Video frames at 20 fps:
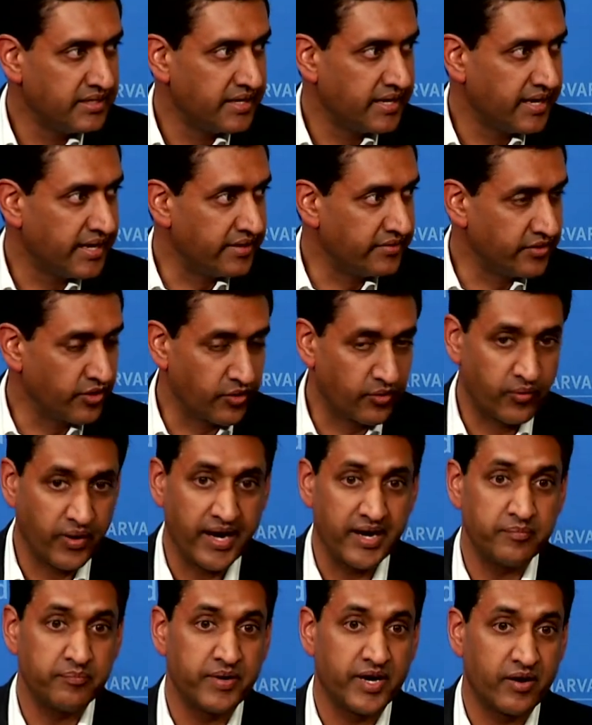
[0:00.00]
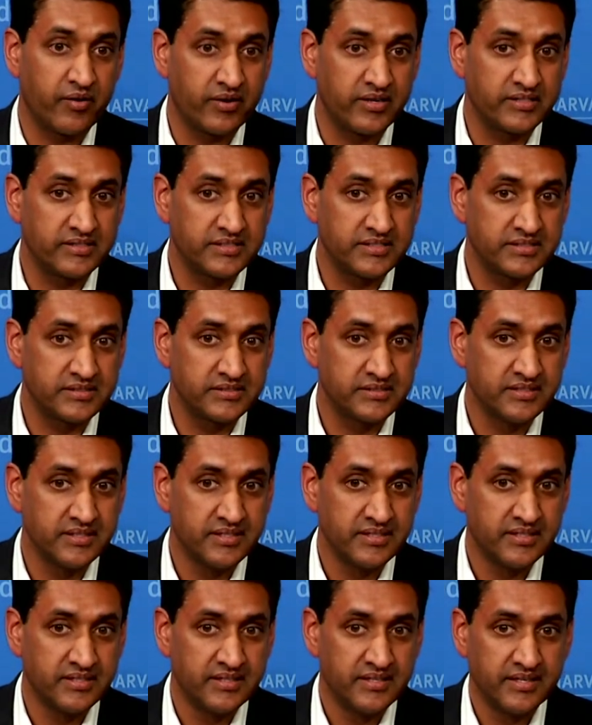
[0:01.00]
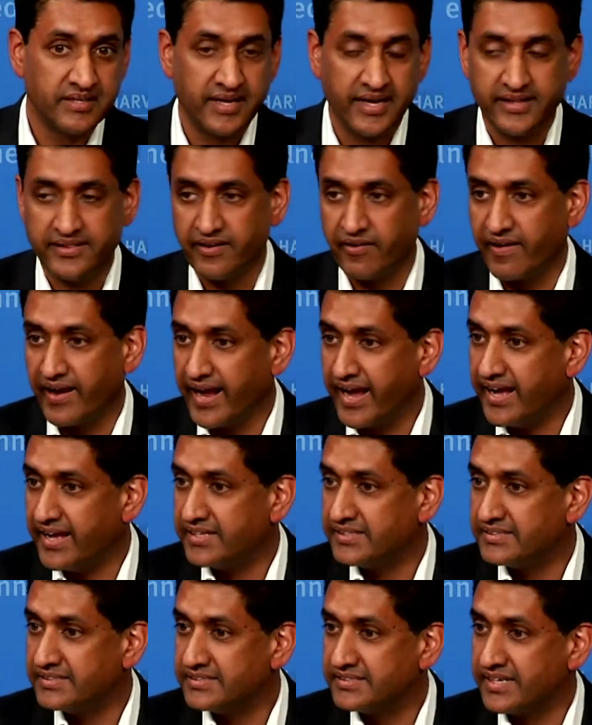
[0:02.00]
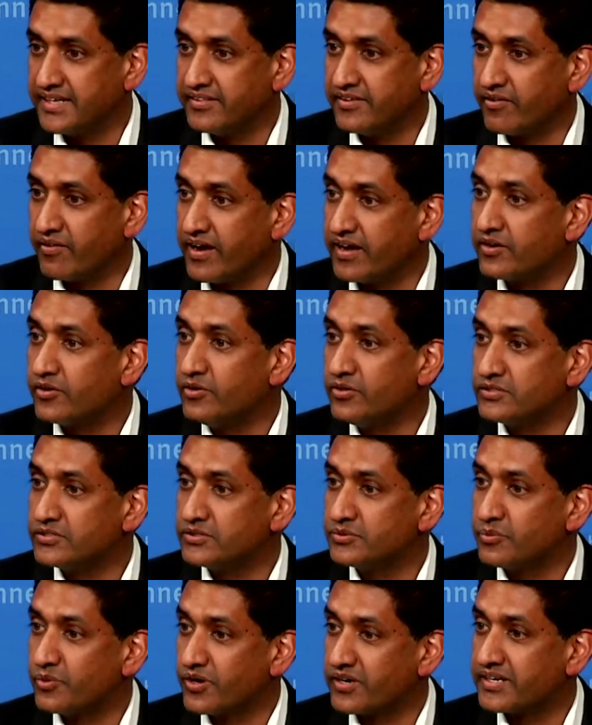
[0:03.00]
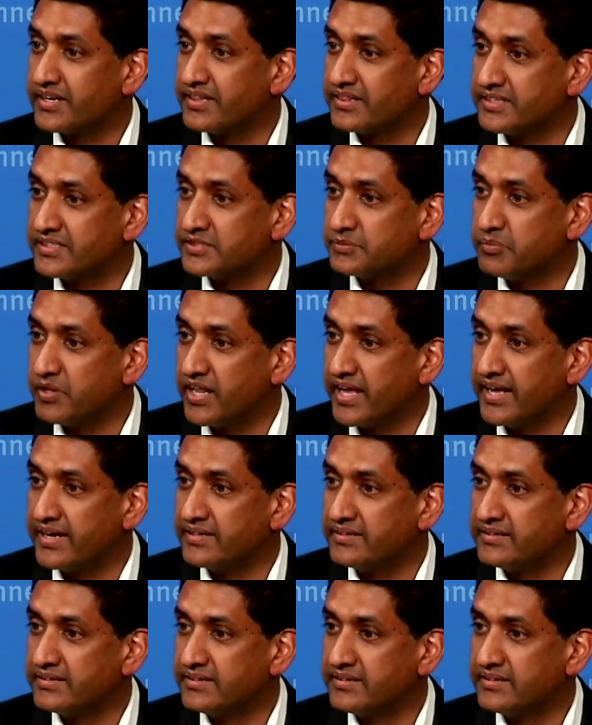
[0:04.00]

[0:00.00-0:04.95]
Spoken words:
and their grandparents and their aunts and their uncles worked at this plant,